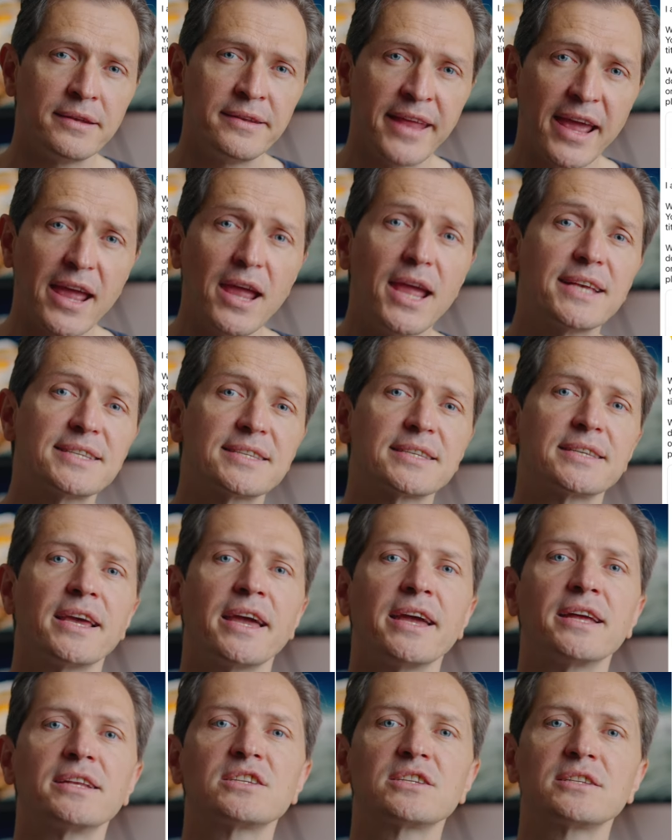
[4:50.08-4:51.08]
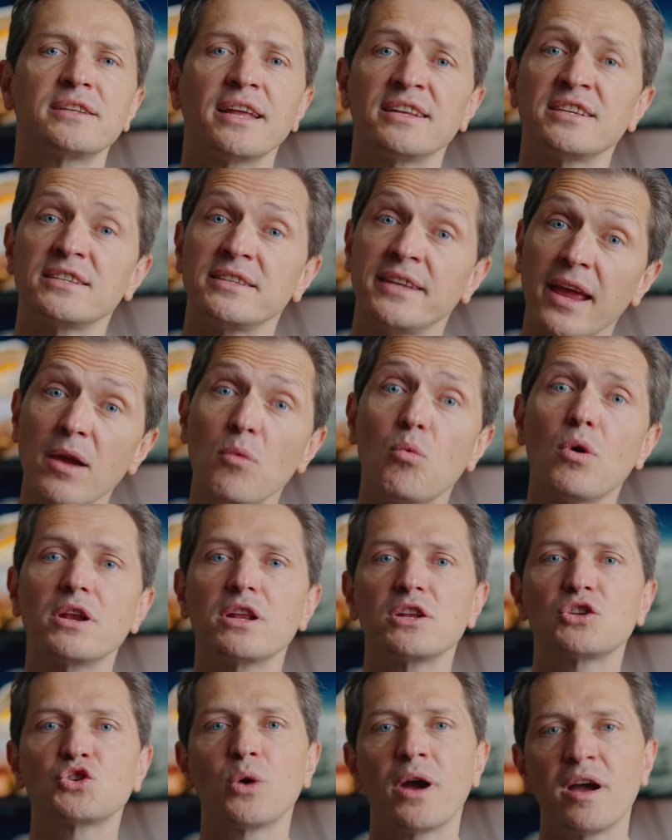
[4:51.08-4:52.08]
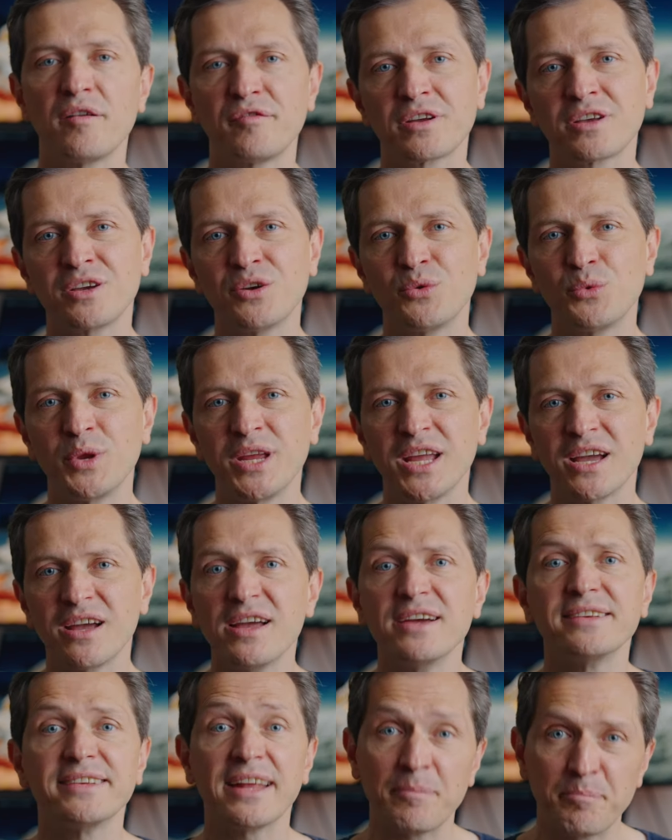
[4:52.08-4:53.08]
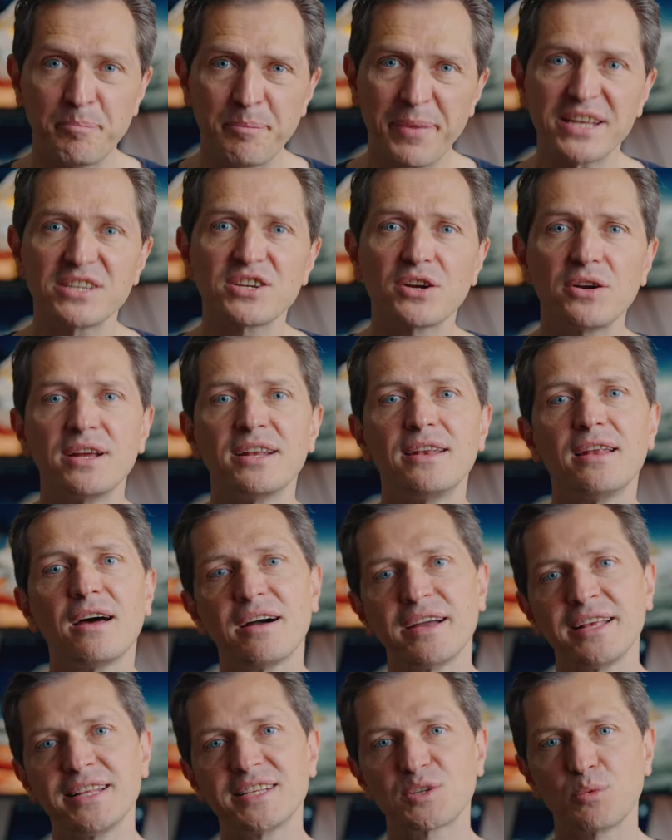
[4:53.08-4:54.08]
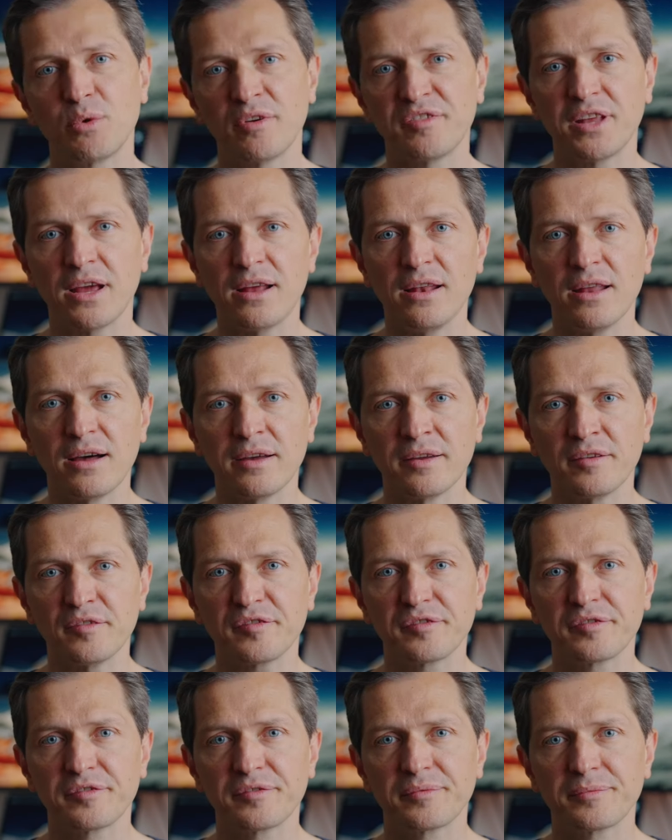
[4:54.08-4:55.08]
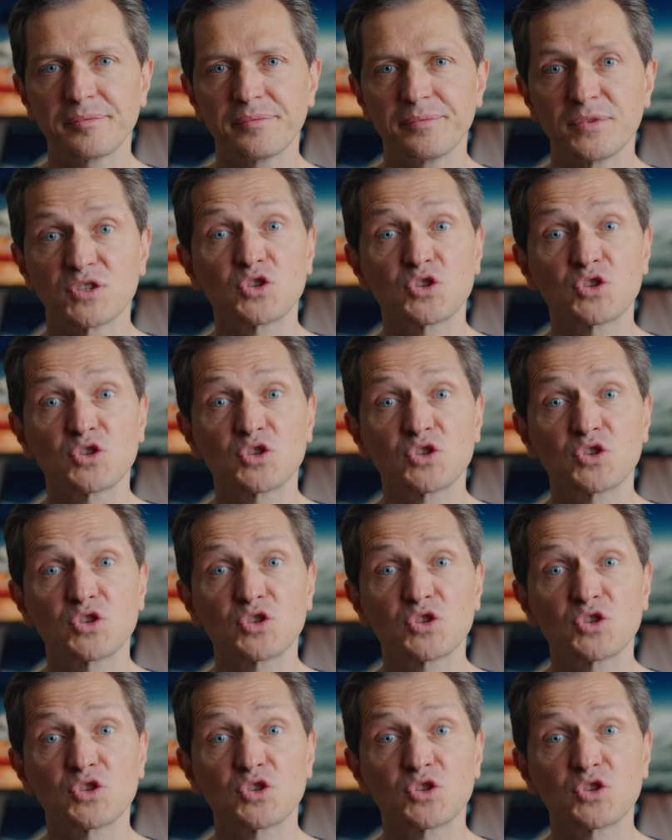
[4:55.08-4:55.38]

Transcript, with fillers: They said that they wanted to have a career that better aligns with their life.